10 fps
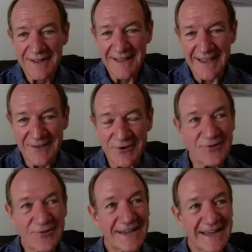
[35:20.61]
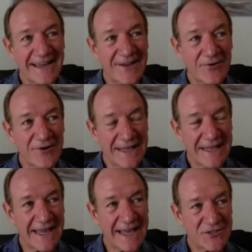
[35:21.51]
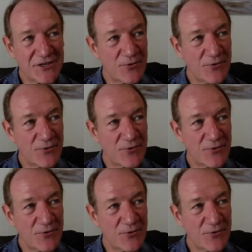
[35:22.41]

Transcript: And you're looking at your EKG